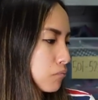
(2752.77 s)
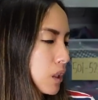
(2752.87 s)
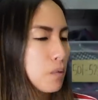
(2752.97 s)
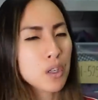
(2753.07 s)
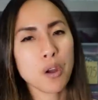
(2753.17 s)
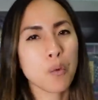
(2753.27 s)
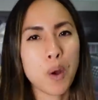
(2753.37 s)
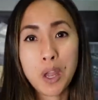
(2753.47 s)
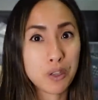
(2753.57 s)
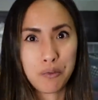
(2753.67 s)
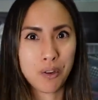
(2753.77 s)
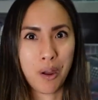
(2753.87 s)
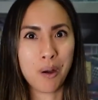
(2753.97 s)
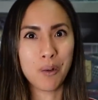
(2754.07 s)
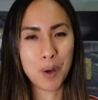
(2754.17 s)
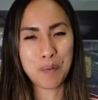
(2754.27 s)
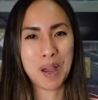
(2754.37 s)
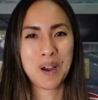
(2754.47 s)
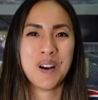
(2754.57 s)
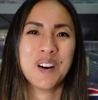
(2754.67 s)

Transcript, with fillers: Let me know what you know about